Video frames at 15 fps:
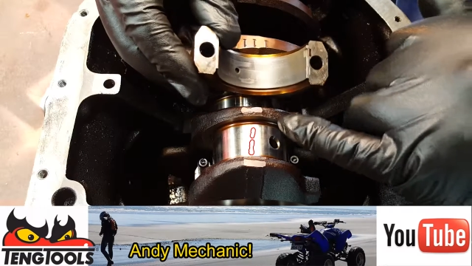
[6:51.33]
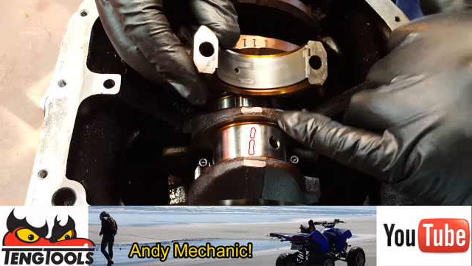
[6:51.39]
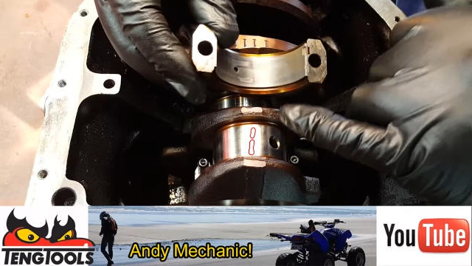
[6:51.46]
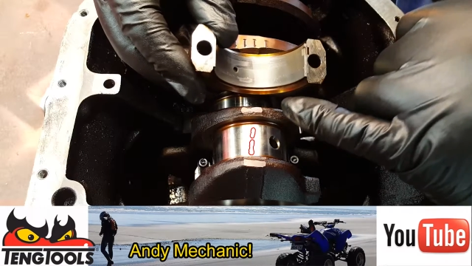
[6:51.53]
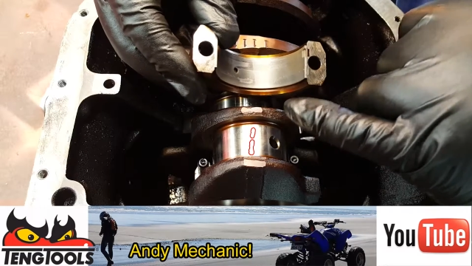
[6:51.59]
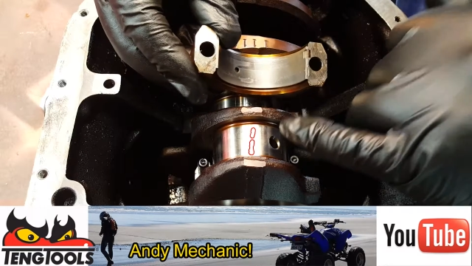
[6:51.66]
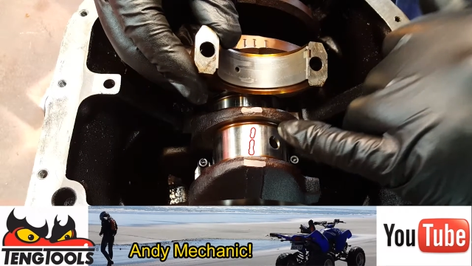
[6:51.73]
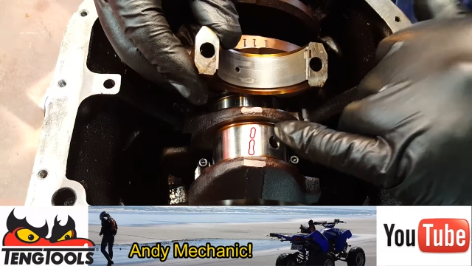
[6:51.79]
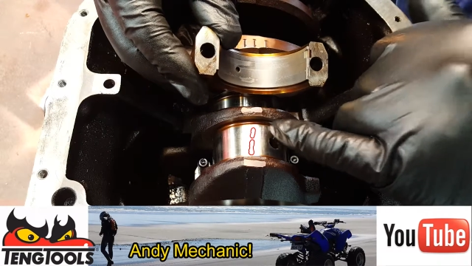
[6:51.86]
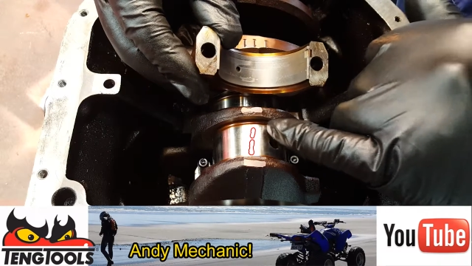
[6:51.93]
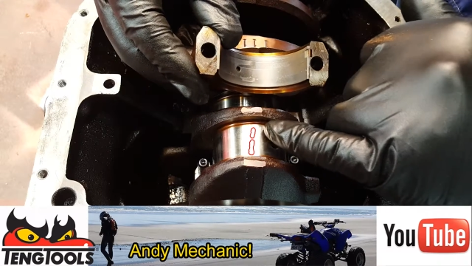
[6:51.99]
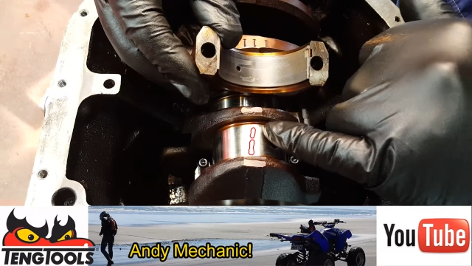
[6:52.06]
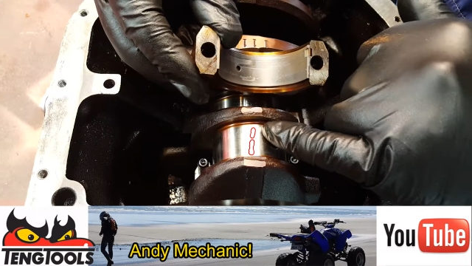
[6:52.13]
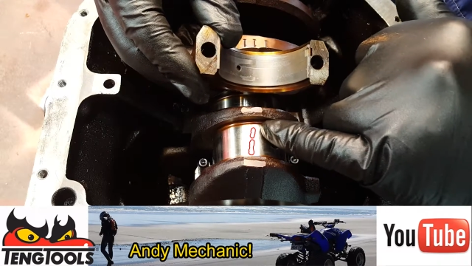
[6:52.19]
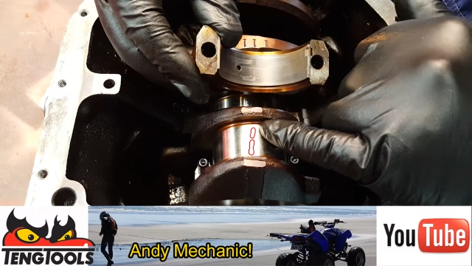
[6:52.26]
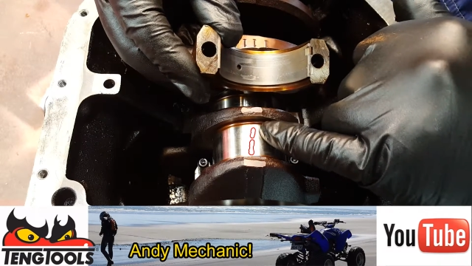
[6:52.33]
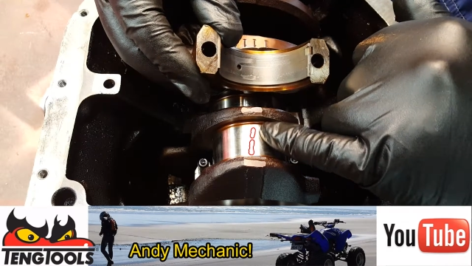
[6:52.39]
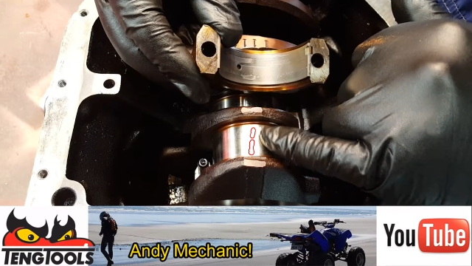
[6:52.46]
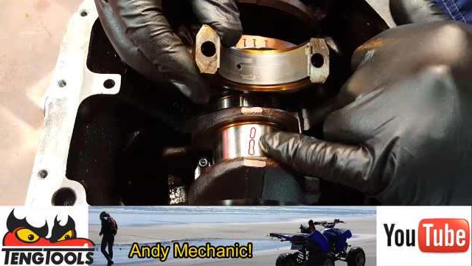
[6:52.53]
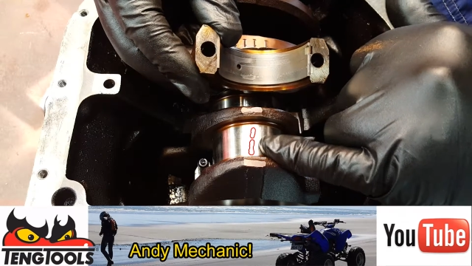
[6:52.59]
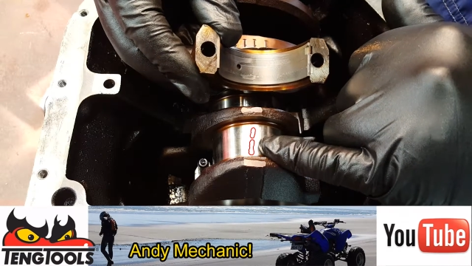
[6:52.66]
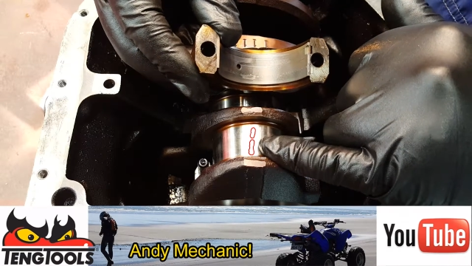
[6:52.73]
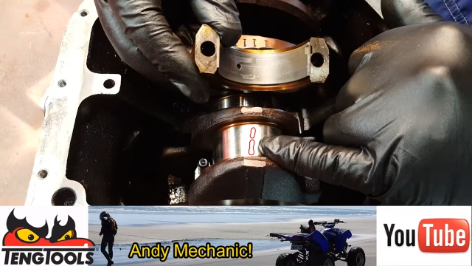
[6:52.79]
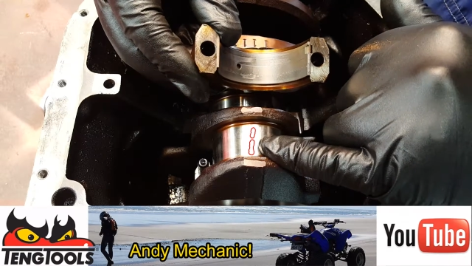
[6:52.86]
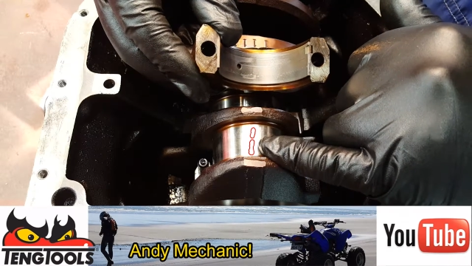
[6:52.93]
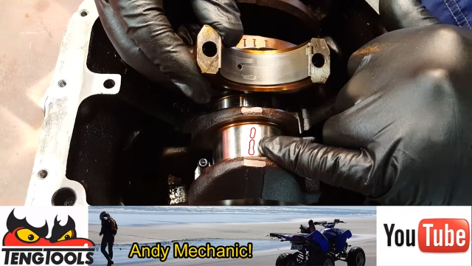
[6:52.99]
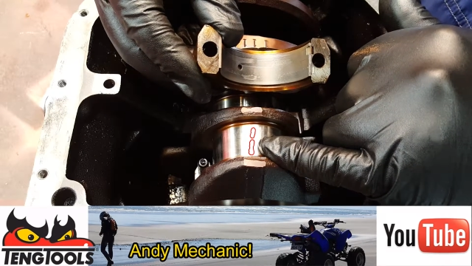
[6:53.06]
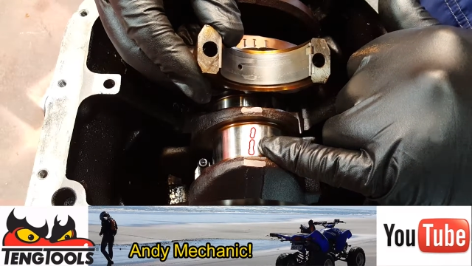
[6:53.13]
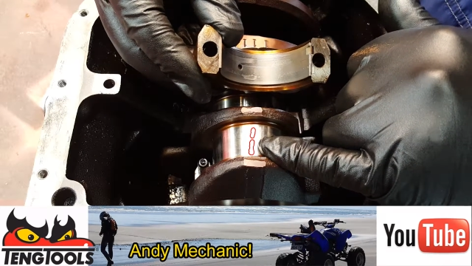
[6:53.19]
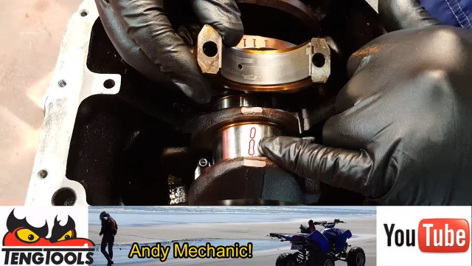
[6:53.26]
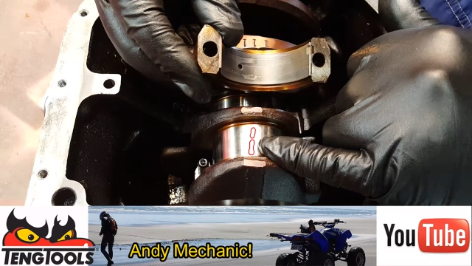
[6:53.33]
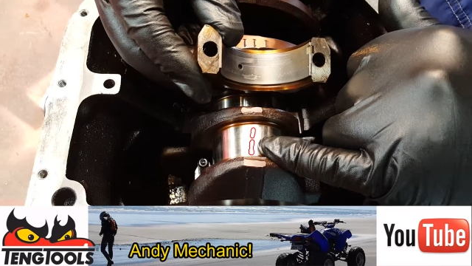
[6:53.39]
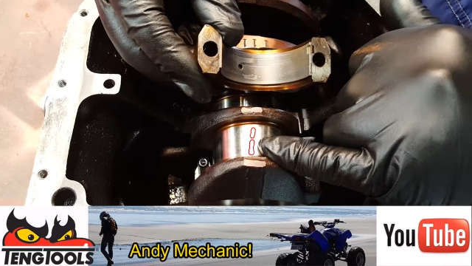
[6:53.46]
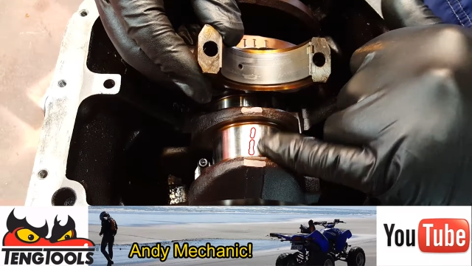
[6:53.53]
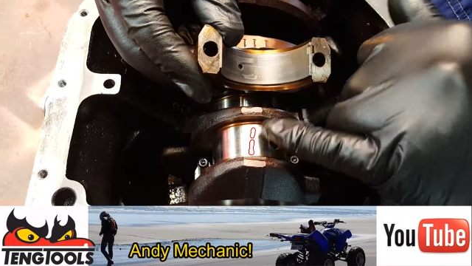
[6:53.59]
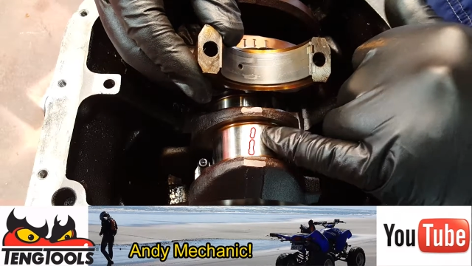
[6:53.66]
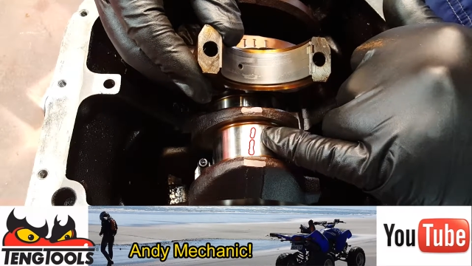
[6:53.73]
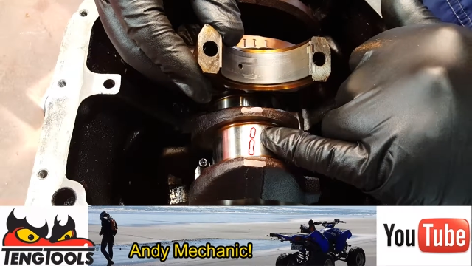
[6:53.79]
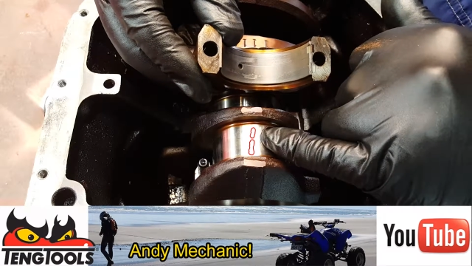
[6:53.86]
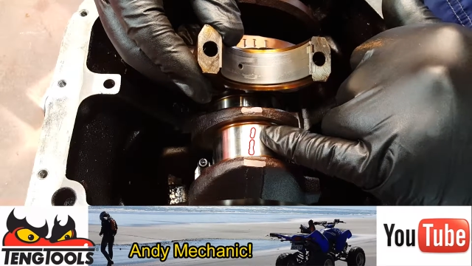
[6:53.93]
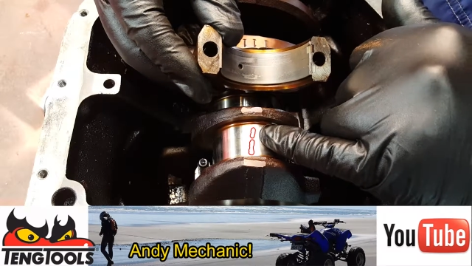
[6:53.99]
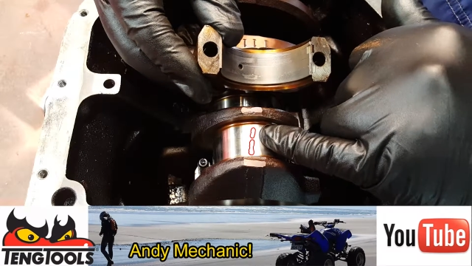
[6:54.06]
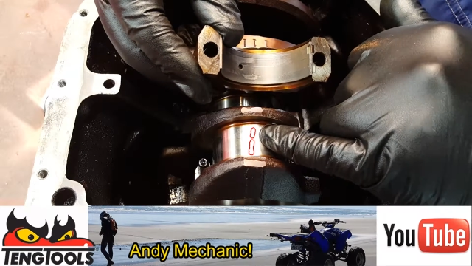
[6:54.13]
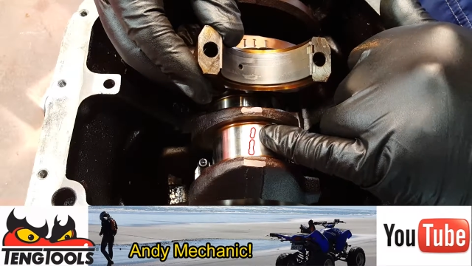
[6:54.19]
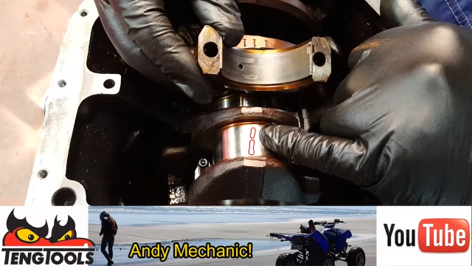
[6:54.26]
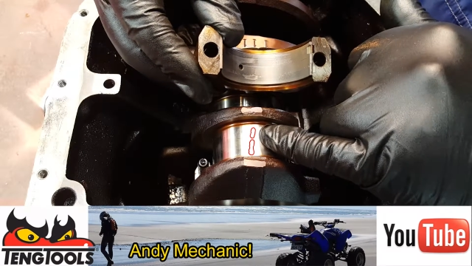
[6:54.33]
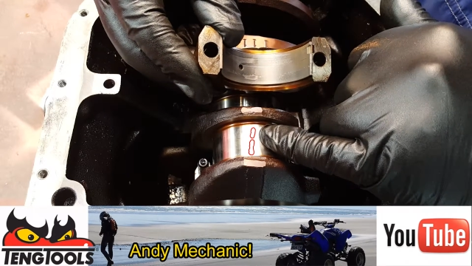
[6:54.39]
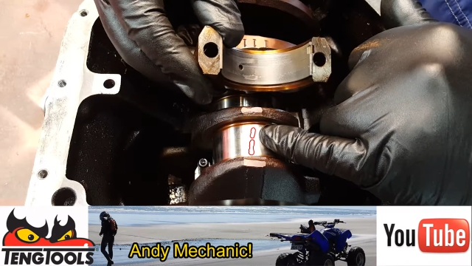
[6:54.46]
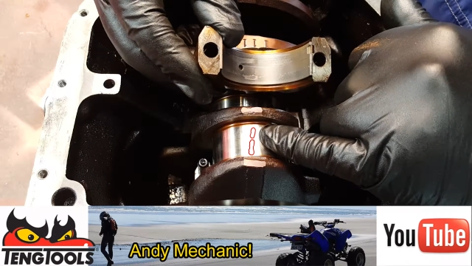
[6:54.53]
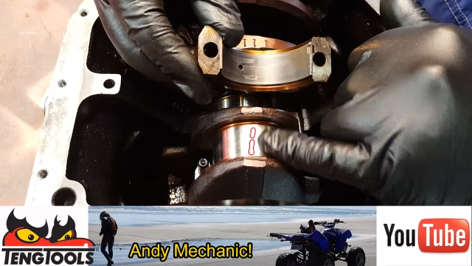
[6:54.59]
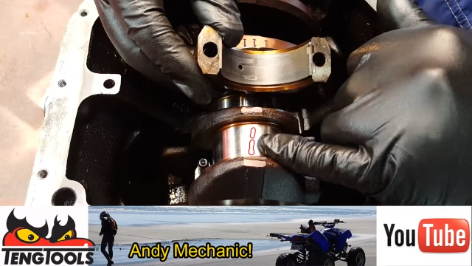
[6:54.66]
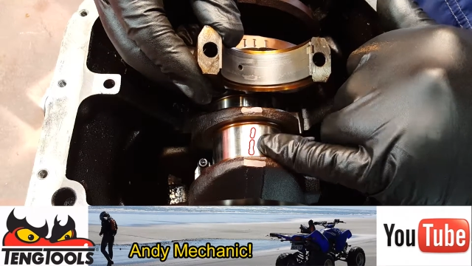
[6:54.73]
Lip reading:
[unreadable: no face in view]